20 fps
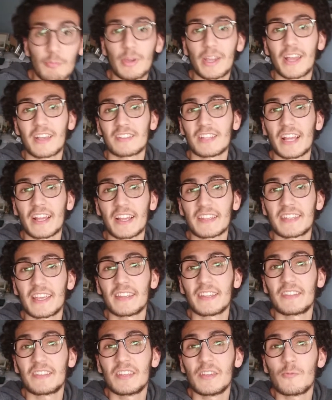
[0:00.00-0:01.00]
Because like I said,
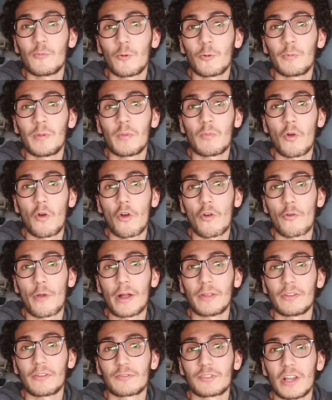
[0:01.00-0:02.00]
the team would be more
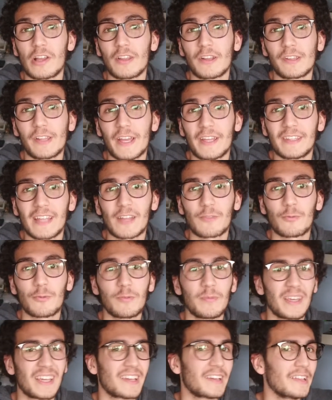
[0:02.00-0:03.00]
around of Charles Leclerc, and that would
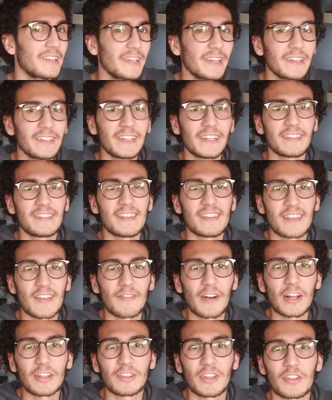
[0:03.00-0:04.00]
be clearly a
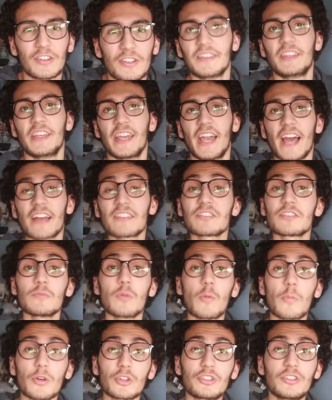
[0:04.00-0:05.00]
disadvantage. They had some
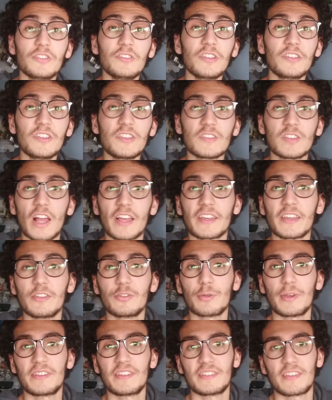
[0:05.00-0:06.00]
opportunities like in
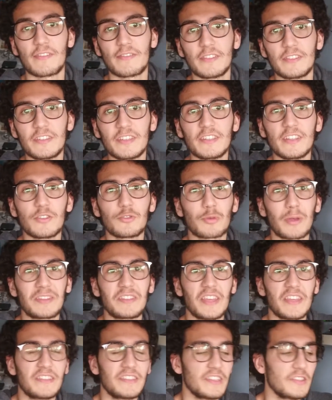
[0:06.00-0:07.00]
2017 and
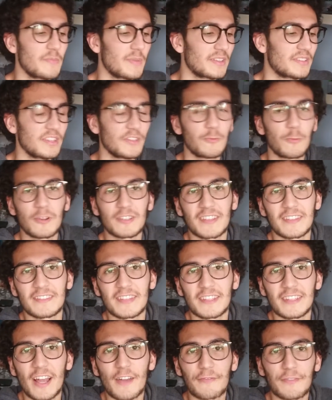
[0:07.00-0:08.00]
2018, but it wasn't
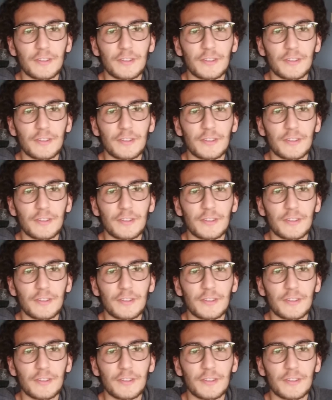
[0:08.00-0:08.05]
enough.